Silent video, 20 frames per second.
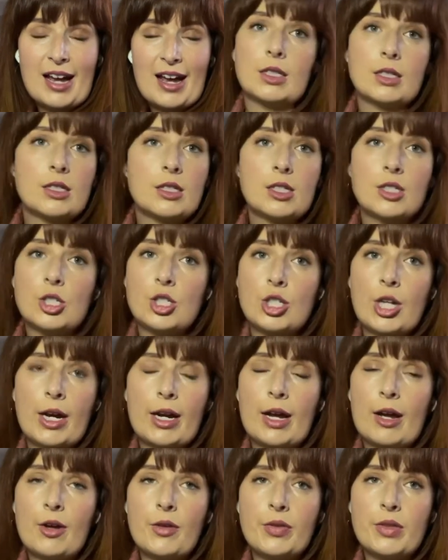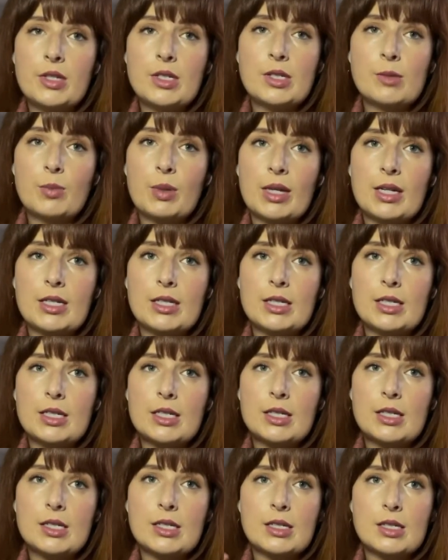Let's check out these
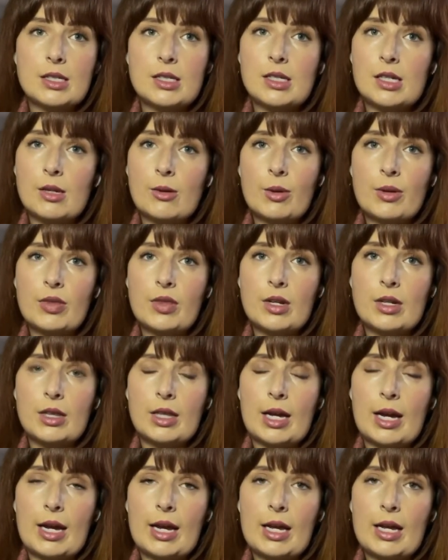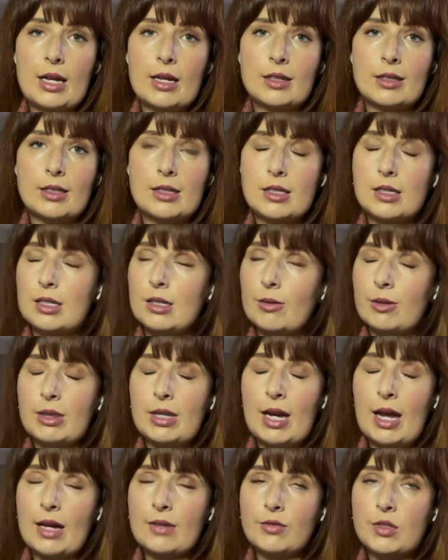places. Let's see what they're like. Let's see what they
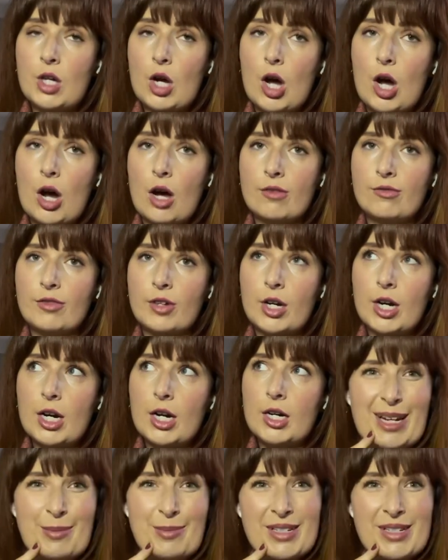have to offer. I'm